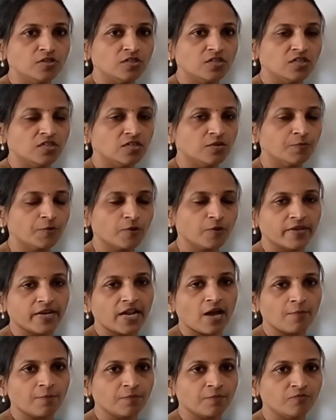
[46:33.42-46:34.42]
Uh,
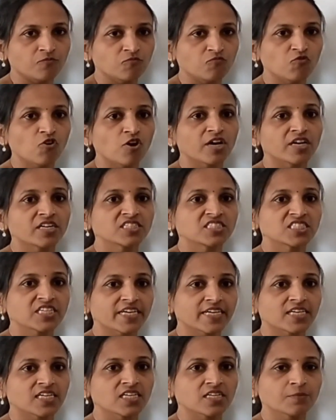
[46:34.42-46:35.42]
program for
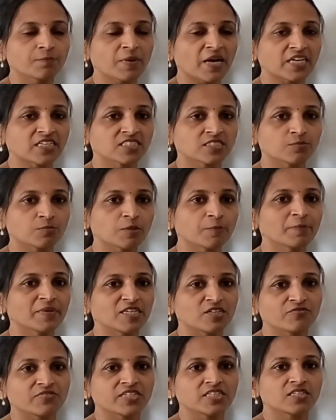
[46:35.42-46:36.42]
checking maximum
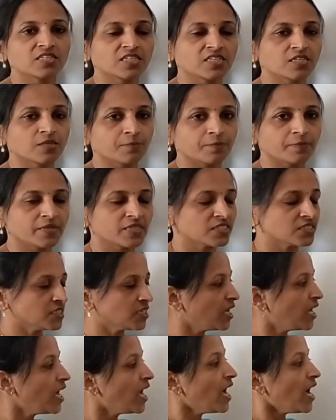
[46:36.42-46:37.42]
between three numbers,
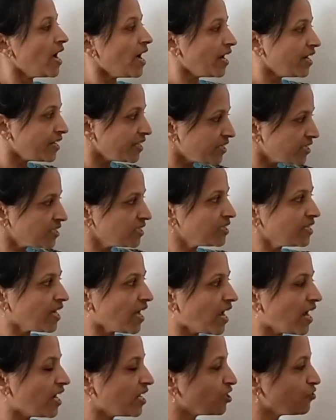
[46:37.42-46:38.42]
and in
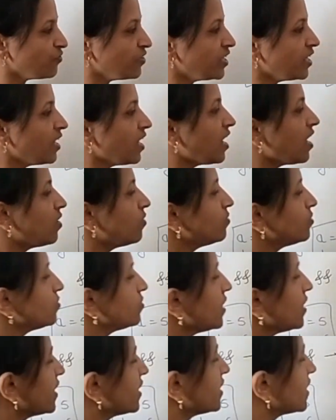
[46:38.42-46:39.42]
that we have
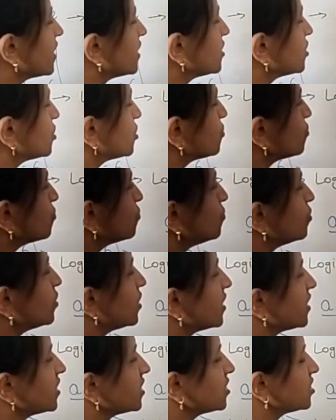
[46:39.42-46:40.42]
to attach two
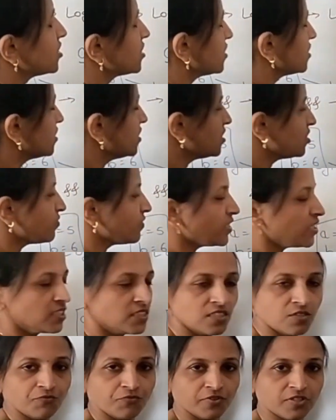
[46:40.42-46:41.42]
conditions. This one
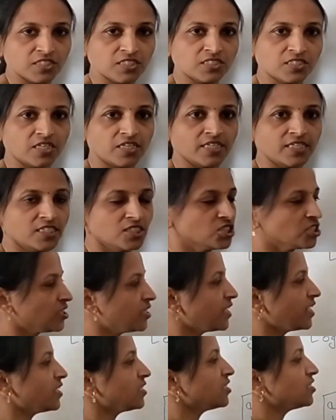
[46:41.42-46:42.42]
is the first
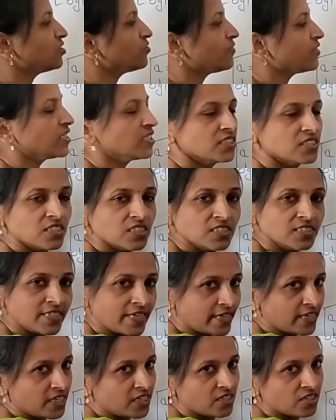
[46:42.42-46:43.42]
condition and this one is the
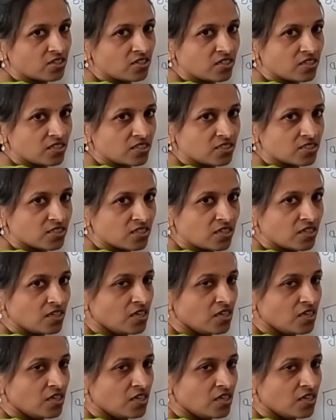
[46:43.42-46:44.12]
second condition.